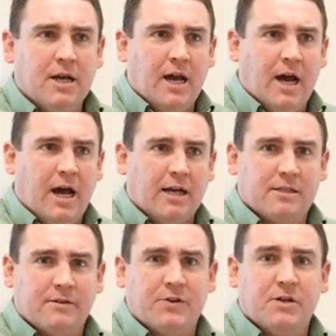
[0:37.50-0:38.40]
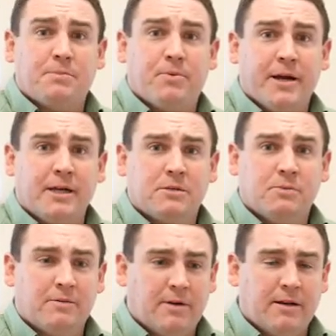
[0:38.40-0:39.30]
It's a diverse branch.
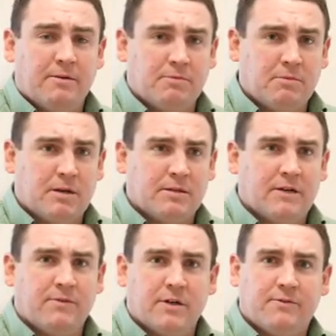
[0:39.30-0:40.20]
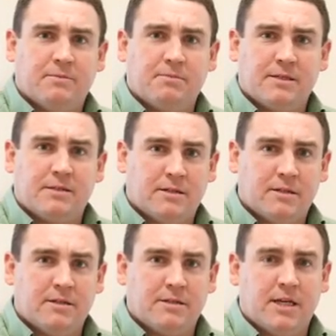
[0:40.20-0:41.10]
We run several different business
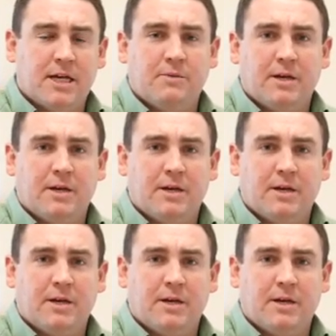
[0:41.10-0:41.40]
units here.